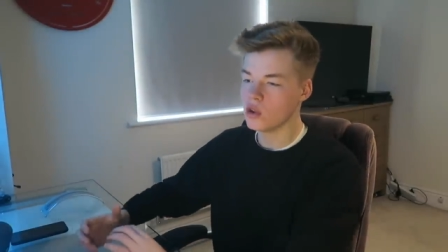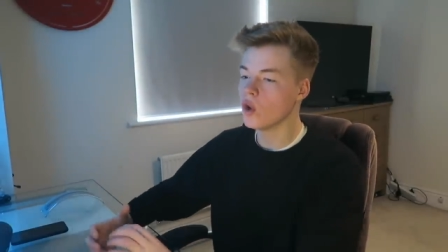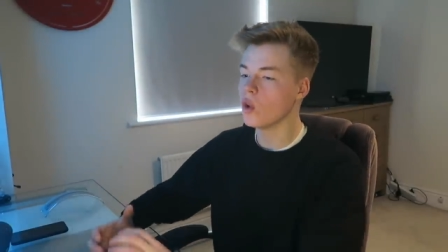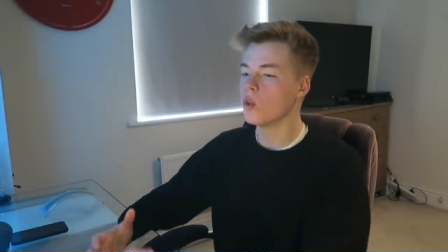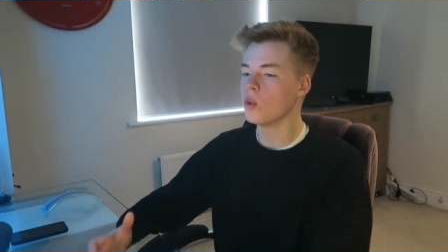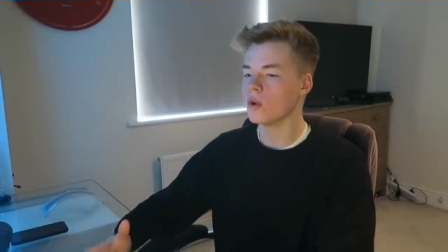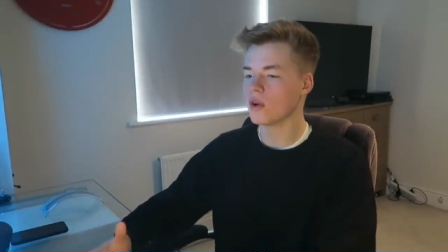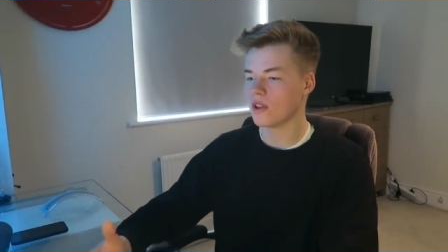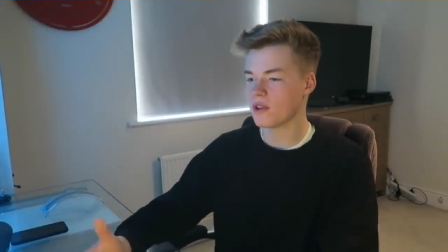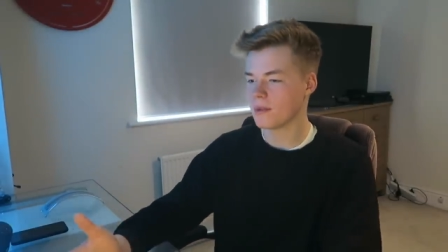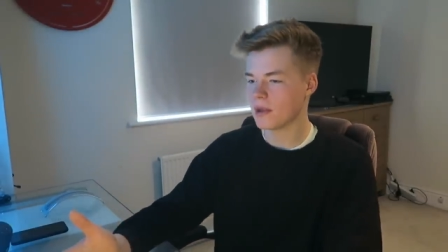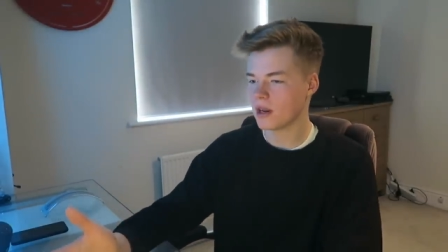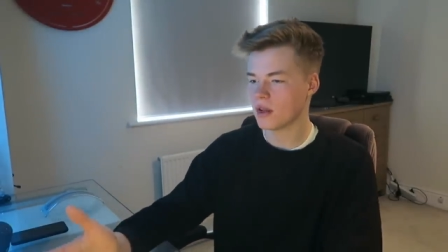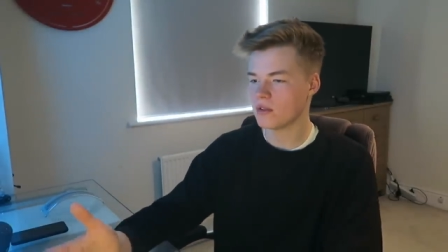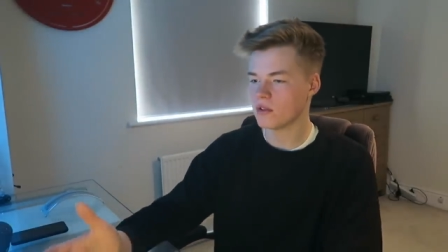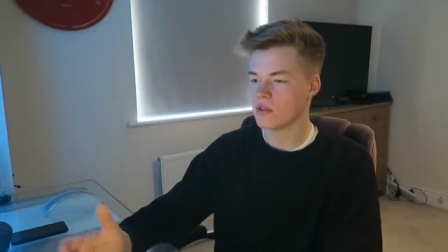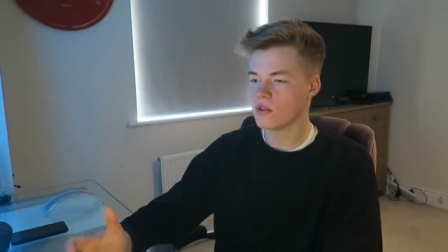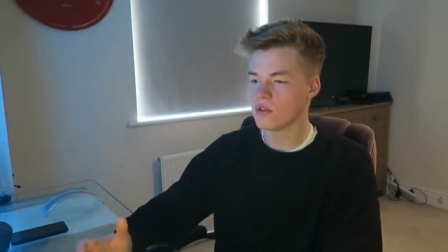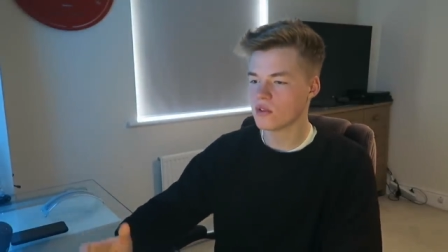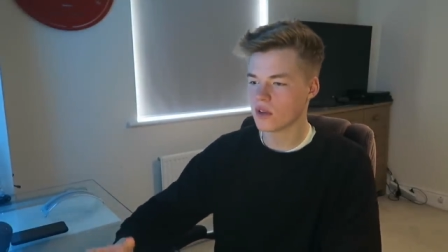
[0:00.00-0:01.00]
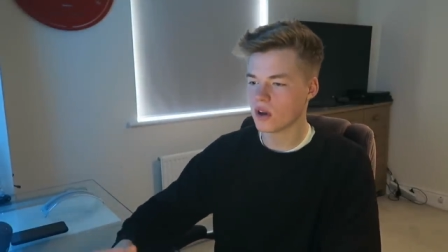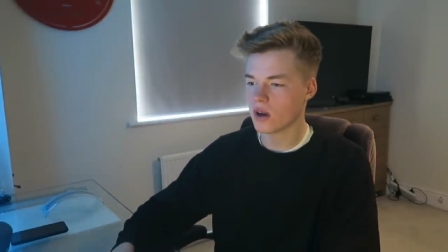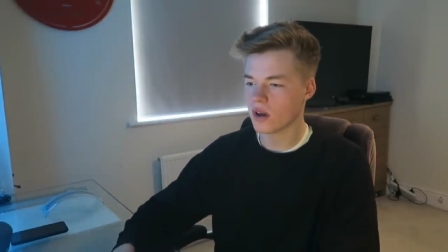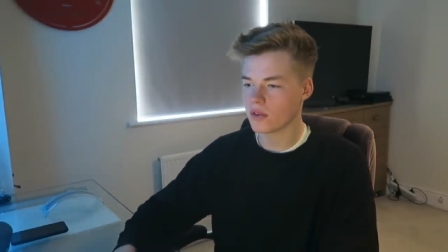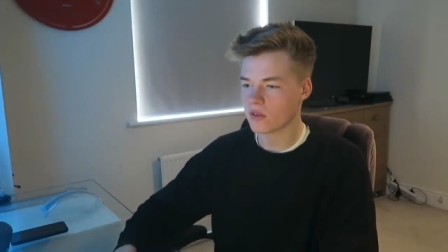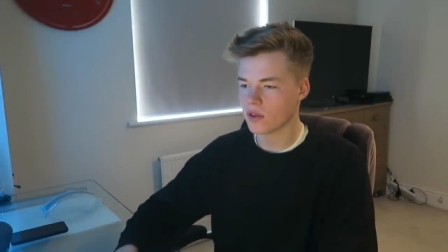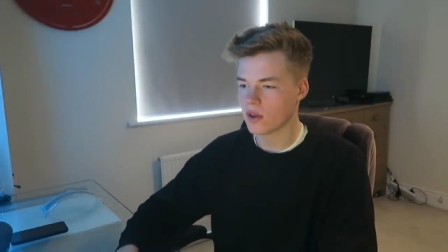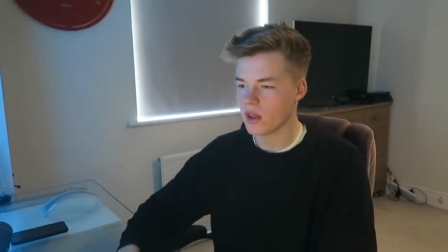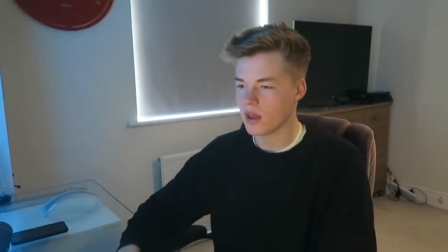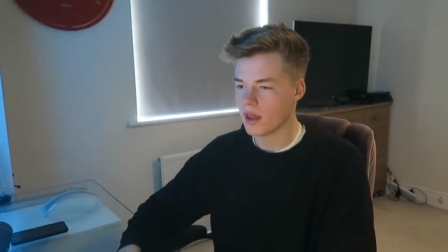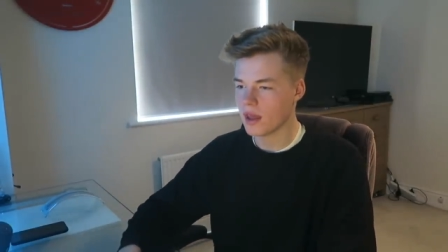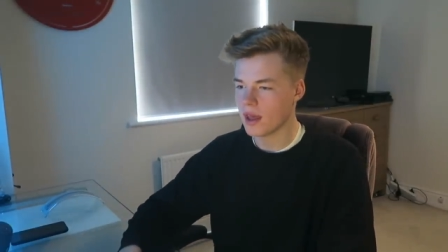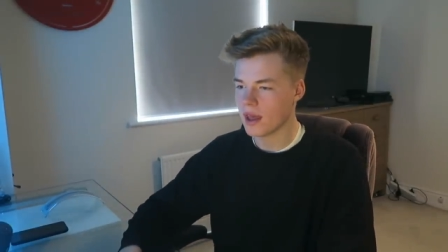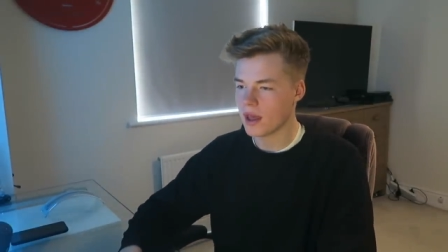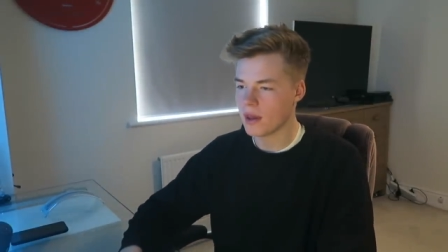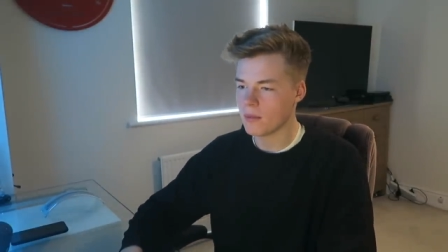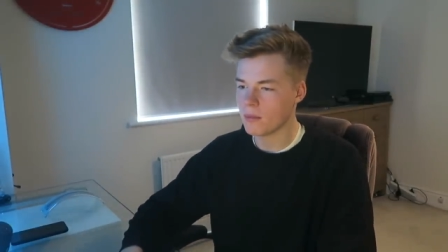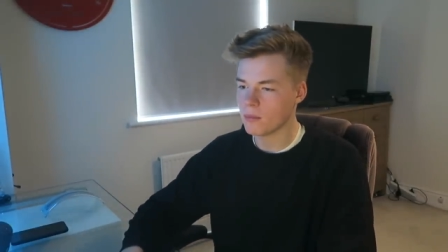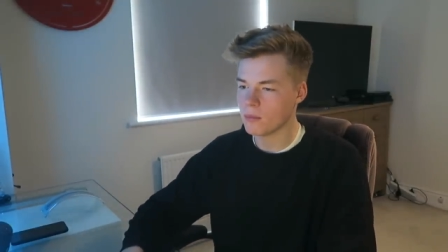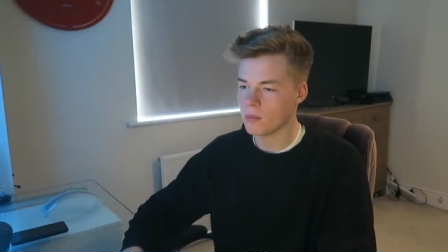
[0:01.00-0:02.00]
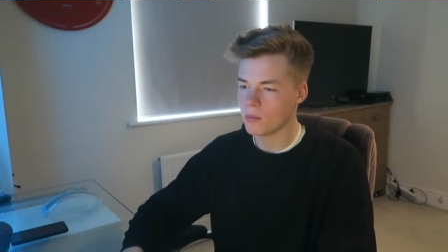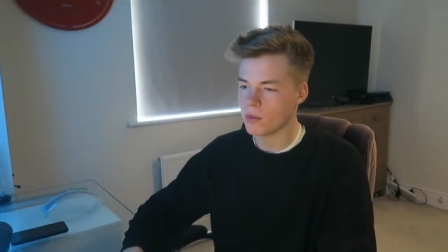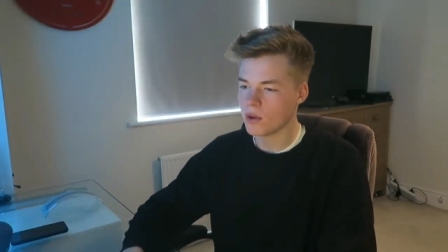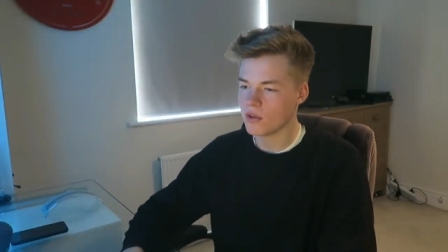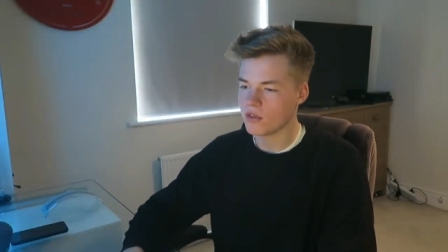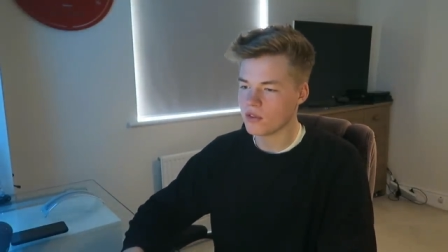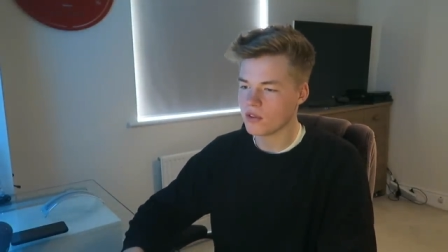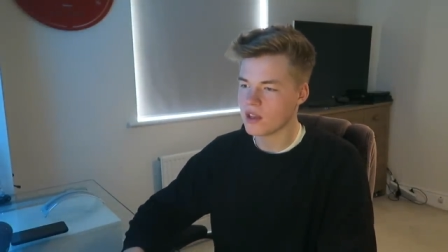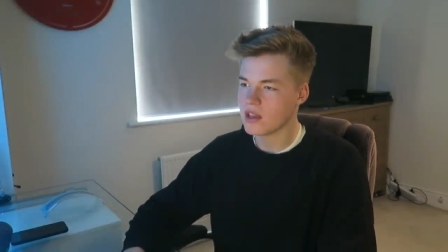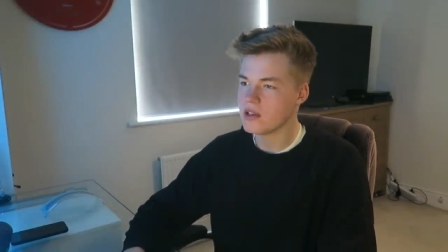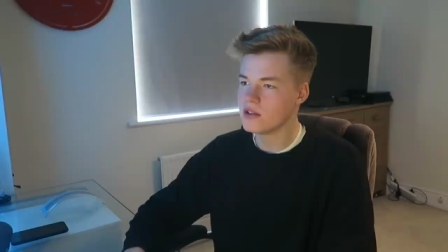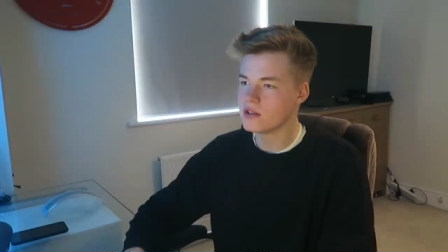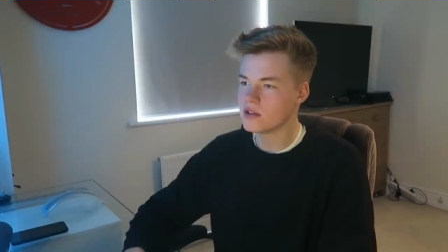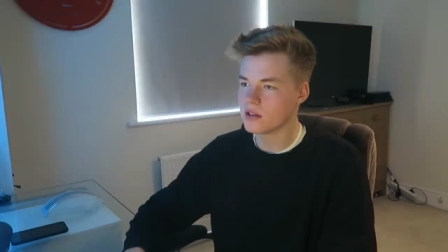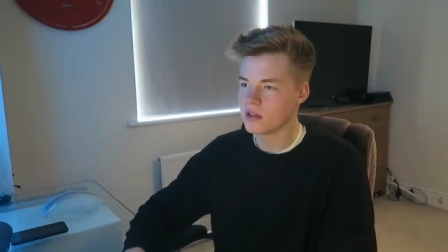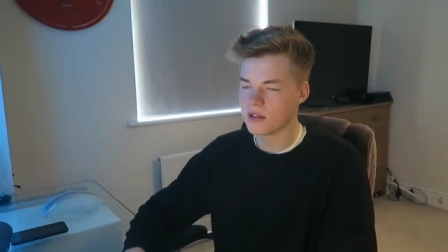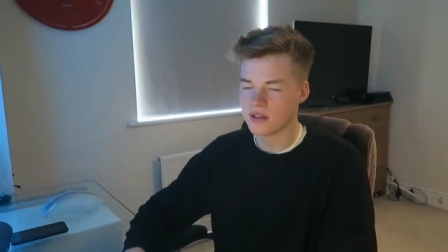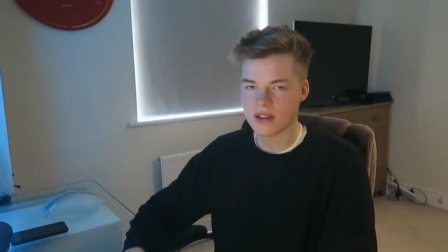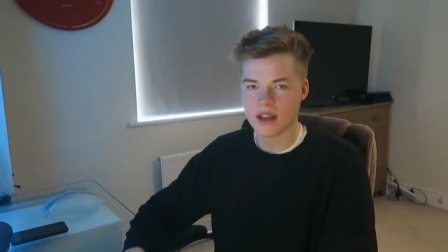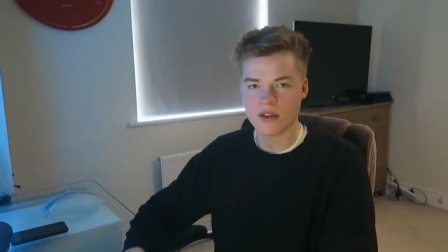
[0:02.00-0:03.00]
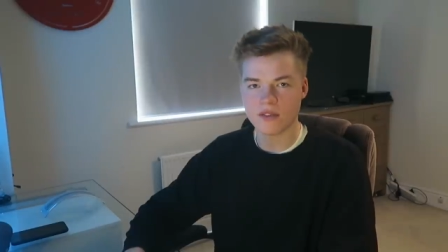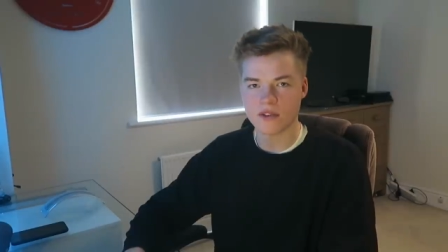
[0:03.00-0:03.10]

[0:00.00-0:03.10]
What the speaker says: Not all of them. I know Doozart was injured and is